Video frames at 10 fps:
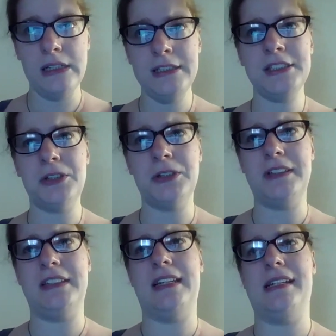I
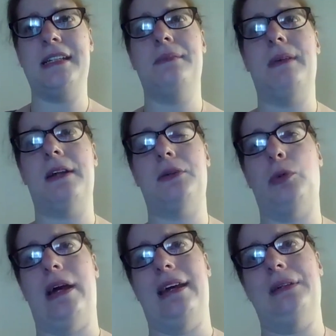started thinking about the
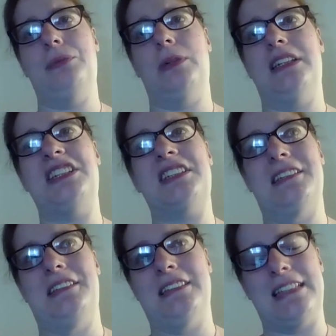way in which
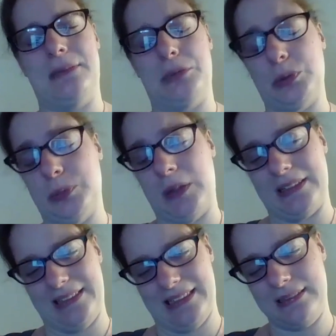the disabled
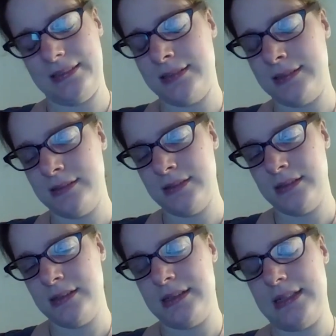body
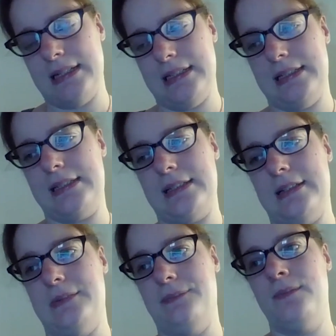is
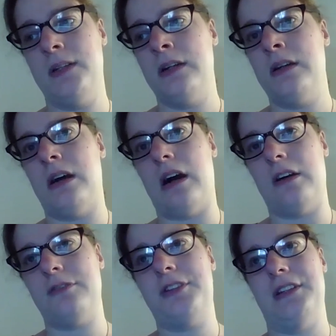um,
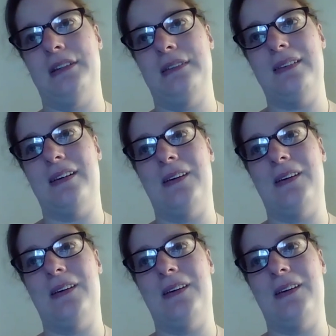often